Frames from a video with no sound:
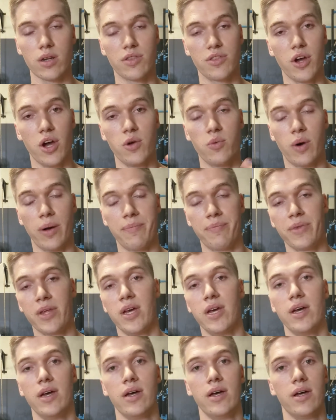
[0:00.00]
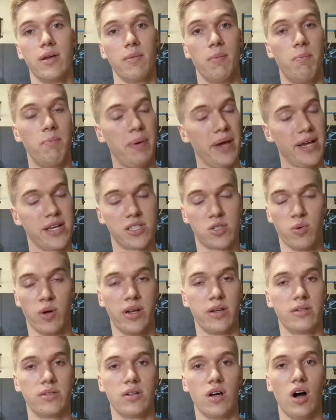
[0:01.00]
Third one, biggest
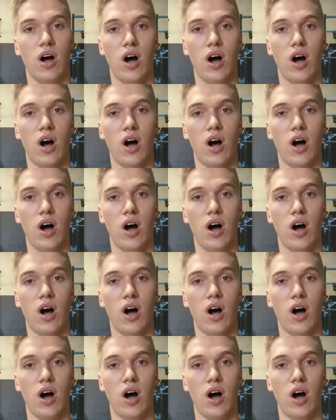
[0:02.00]
one,